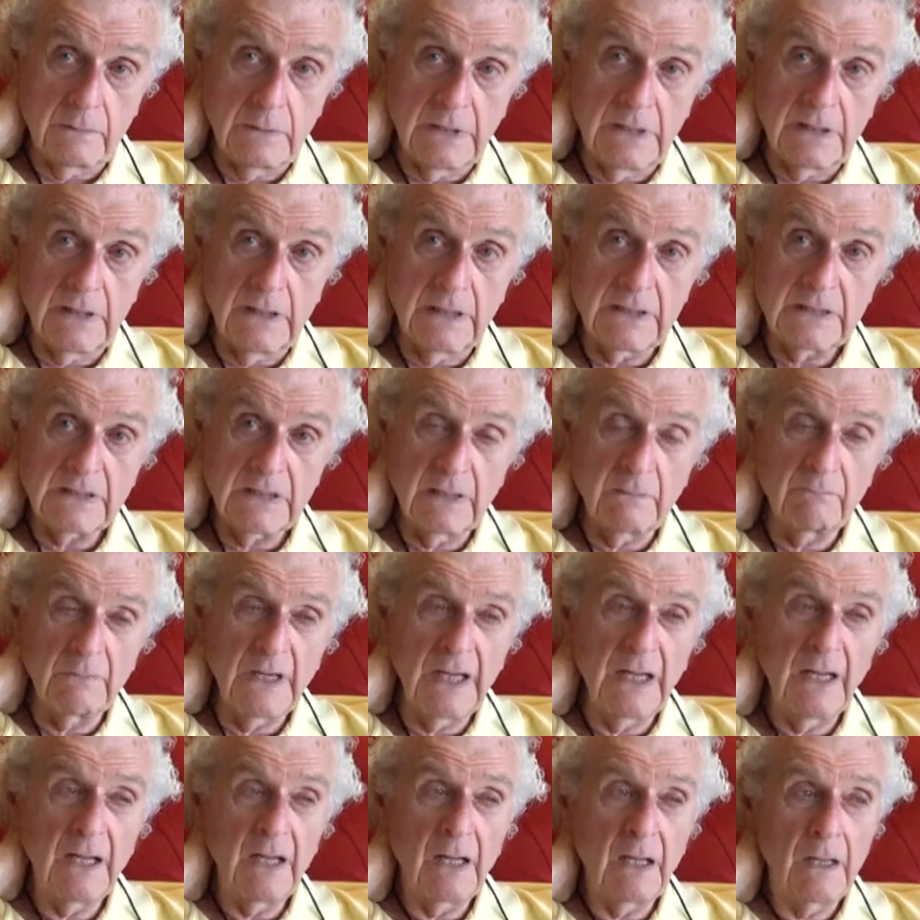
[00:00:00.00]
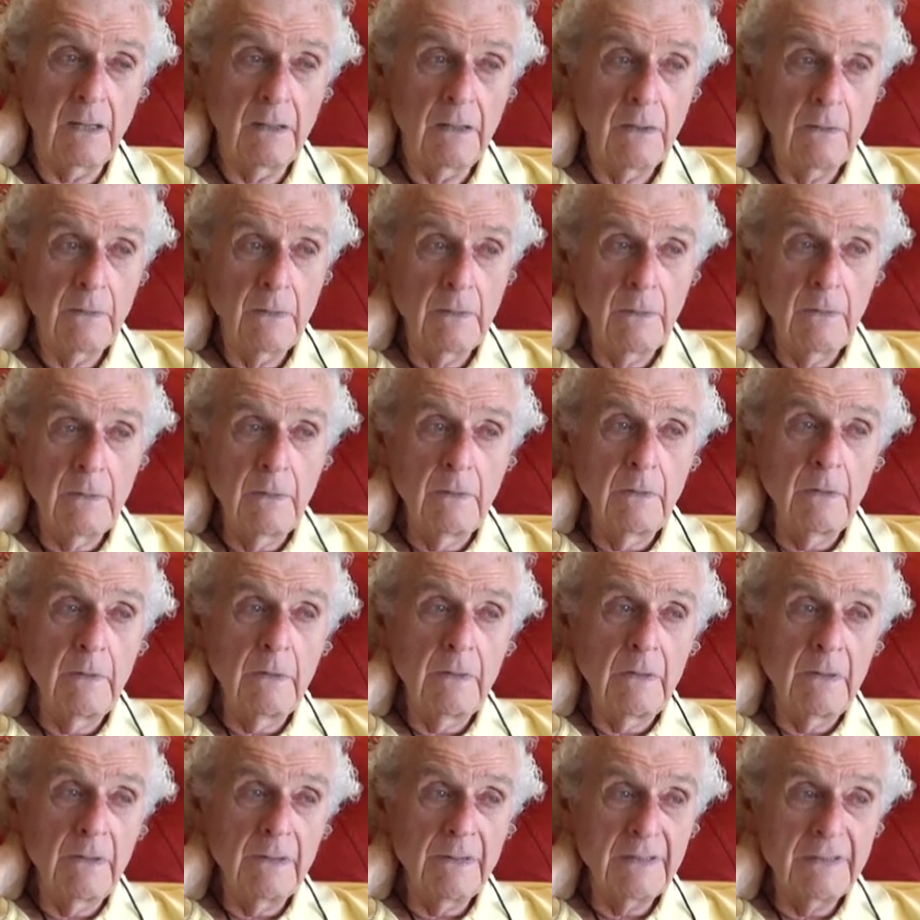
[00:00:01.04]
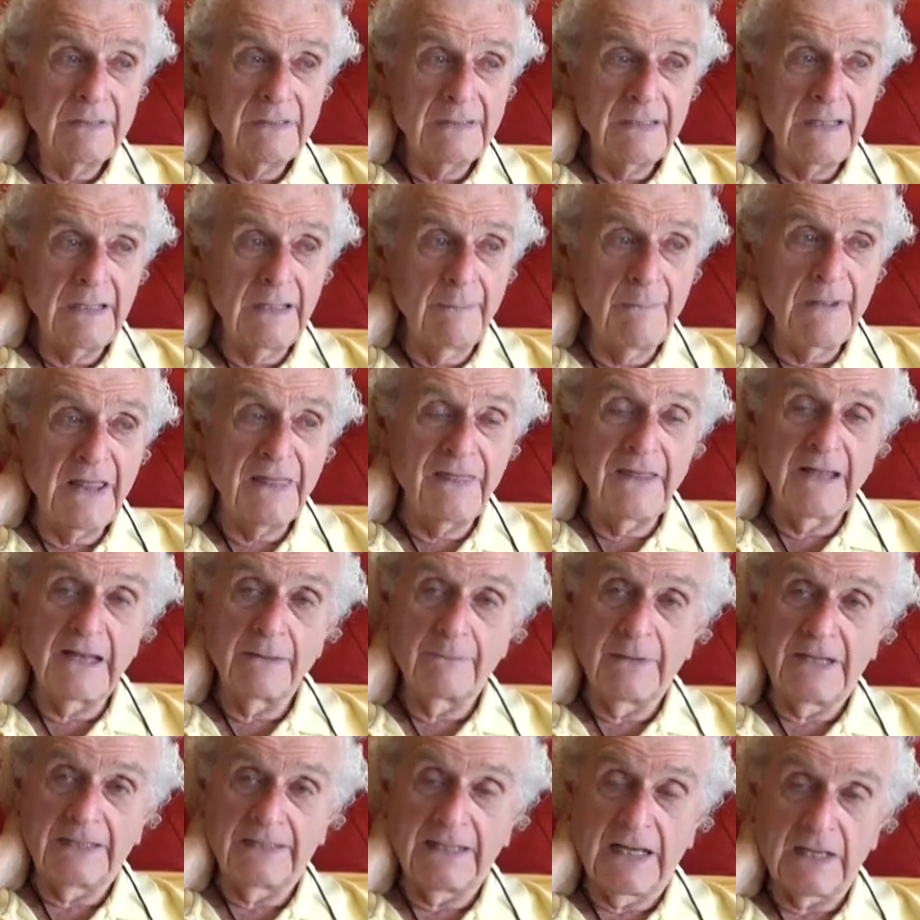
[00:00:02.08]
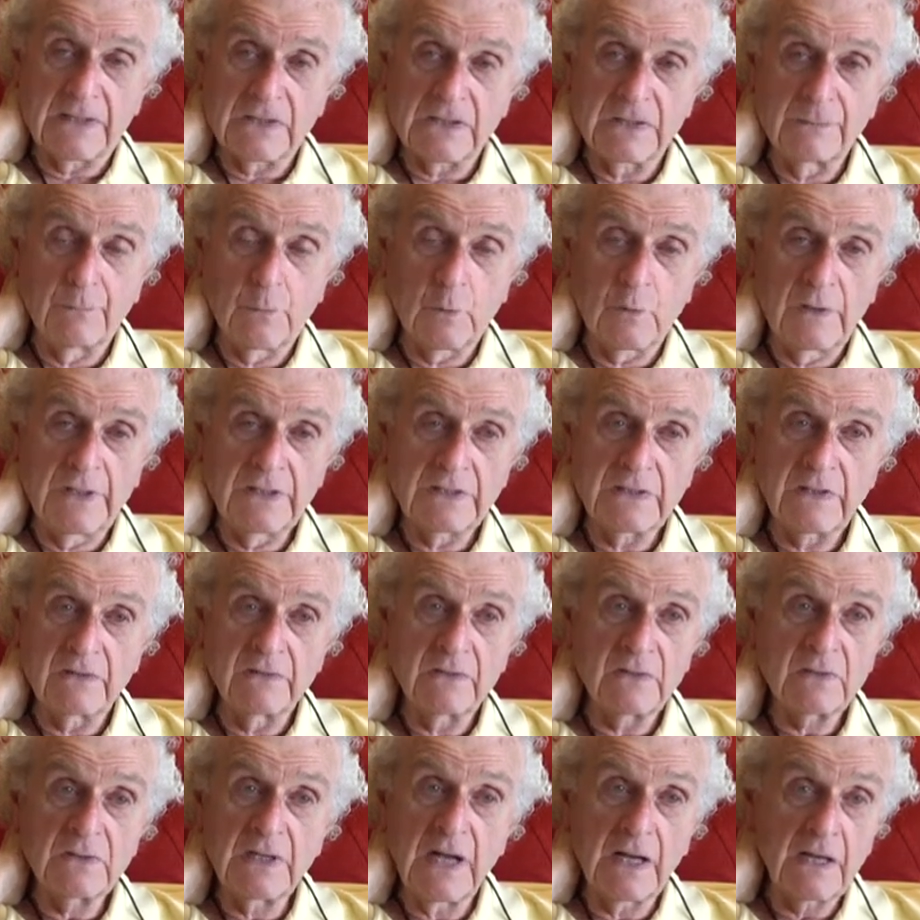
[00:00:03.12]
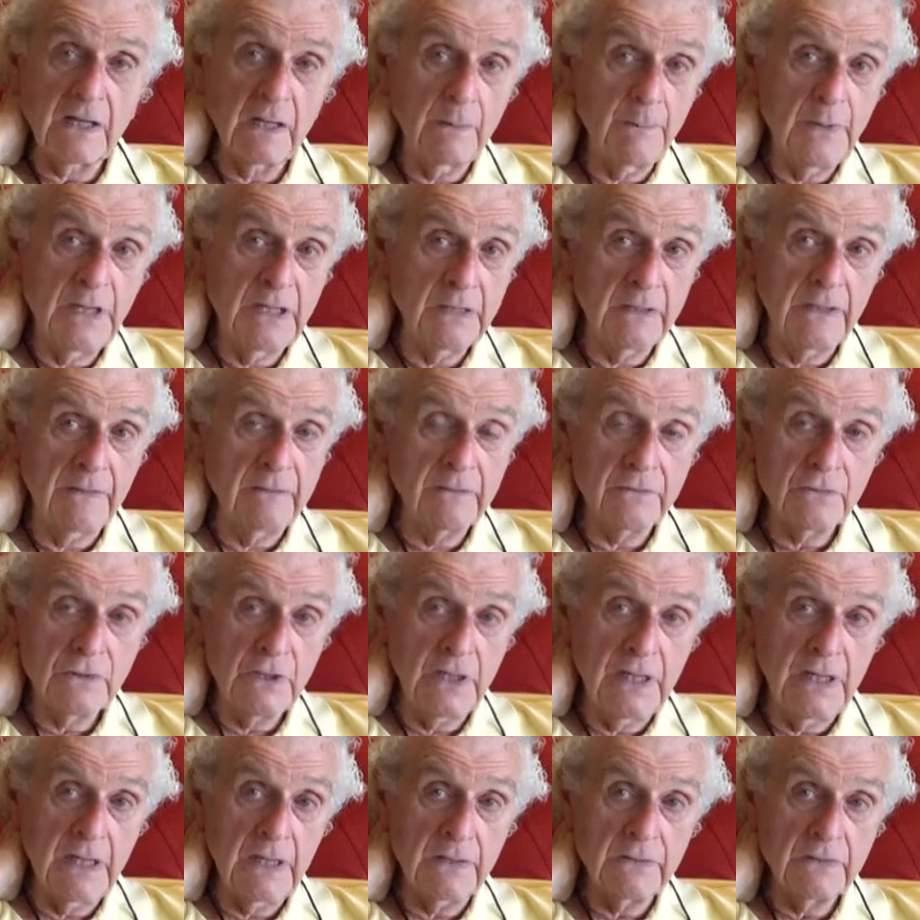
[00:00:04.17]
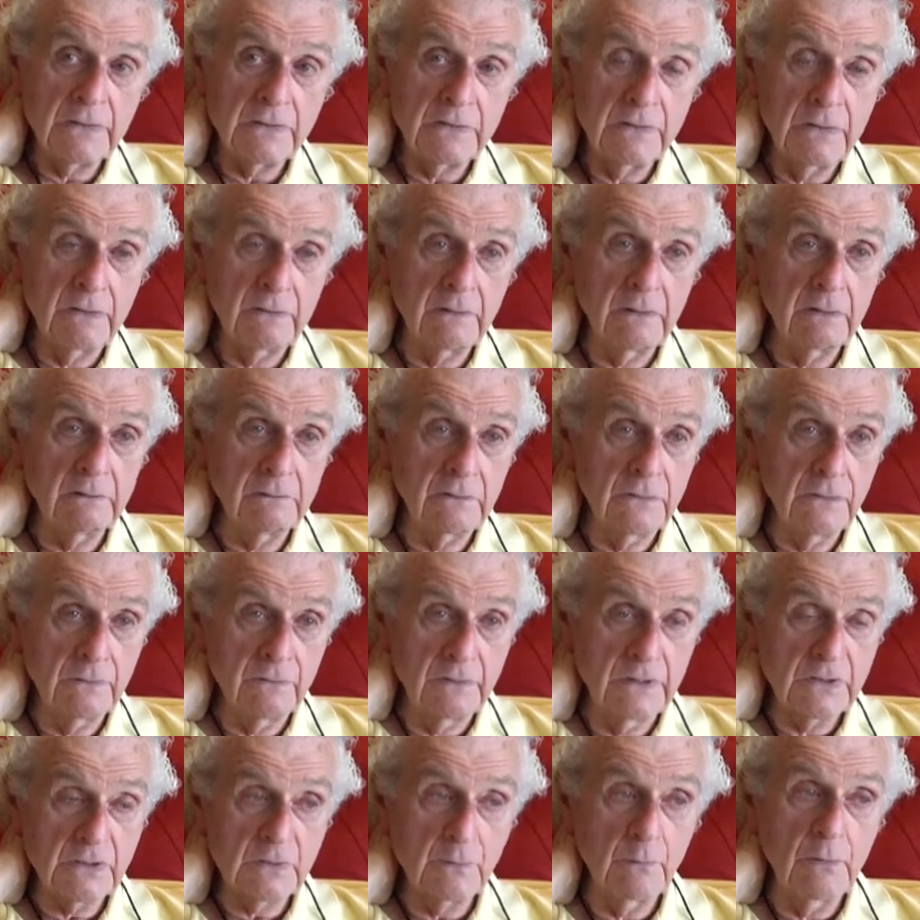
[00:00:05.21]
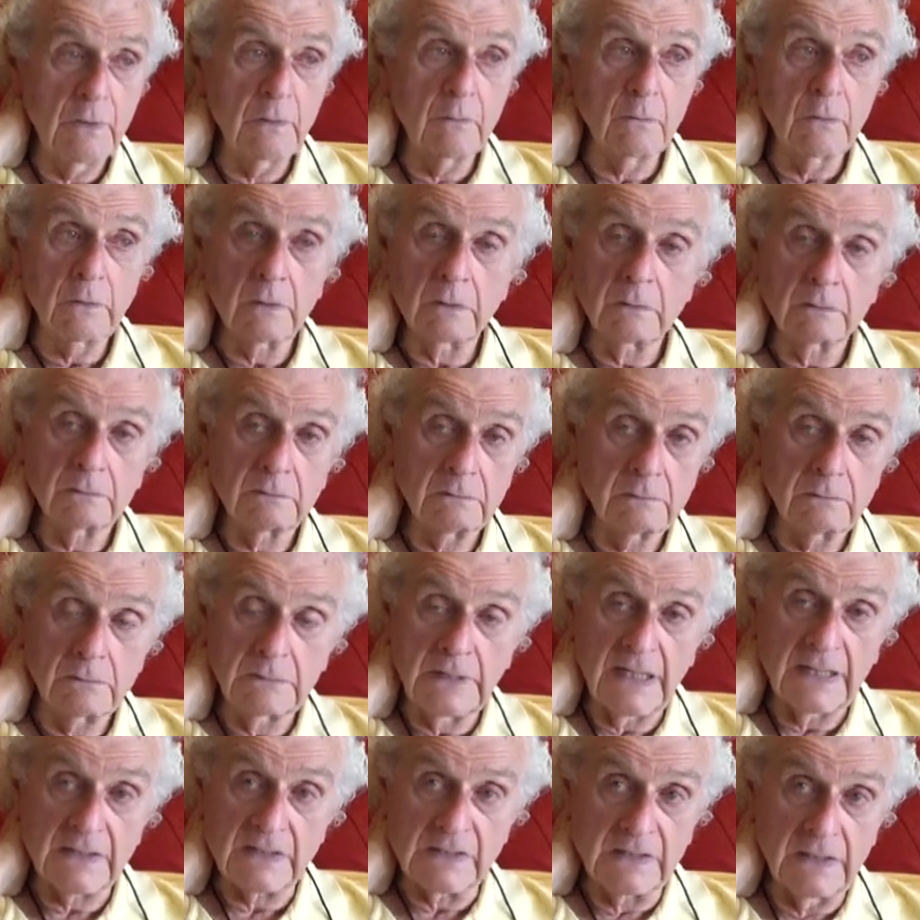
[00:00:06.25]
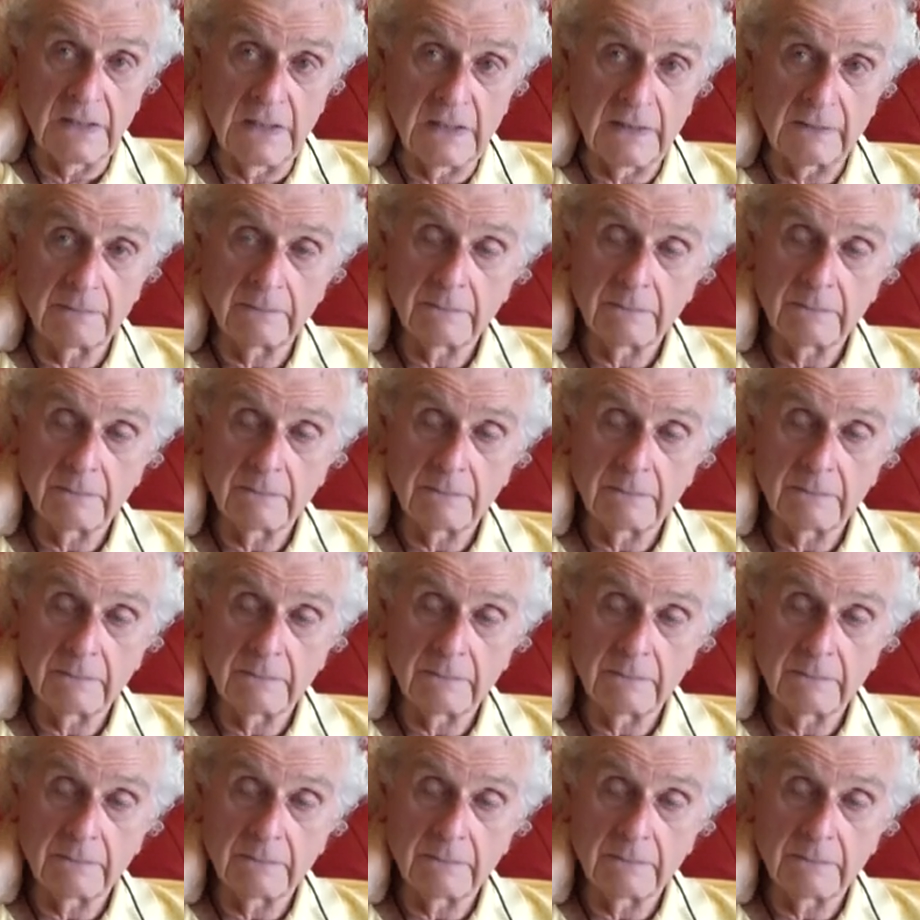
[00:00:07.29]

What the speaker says: And I said, well, let me think about that some more. And he said, there's not going to be another chance. You could do this one or that's it.